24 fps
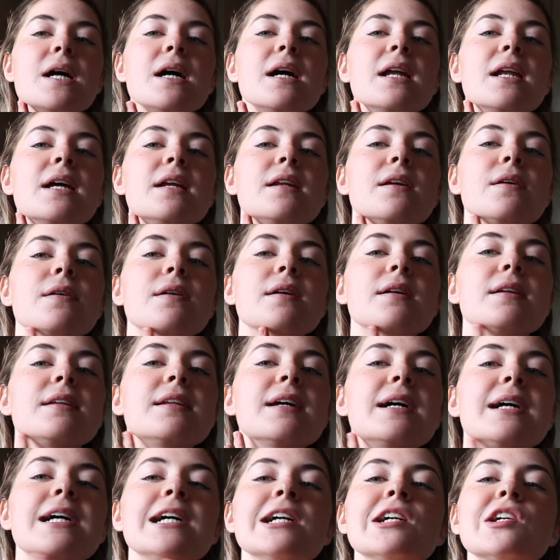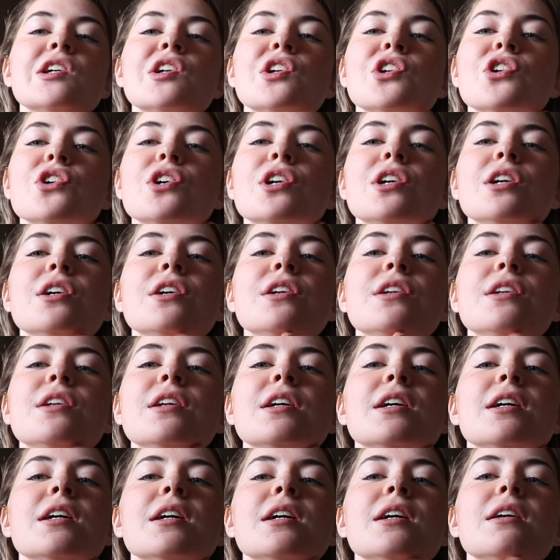And I do a dash
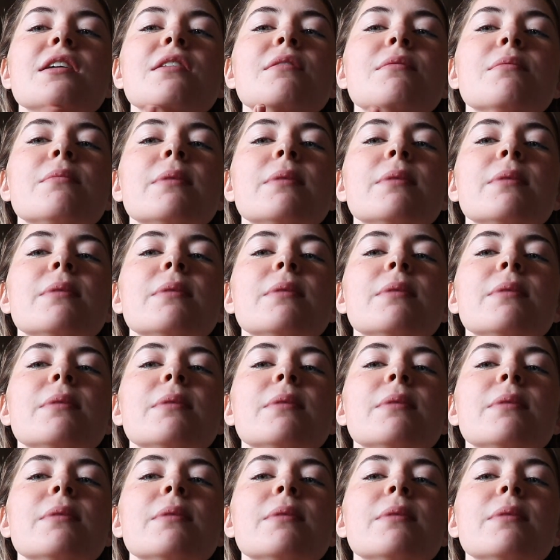under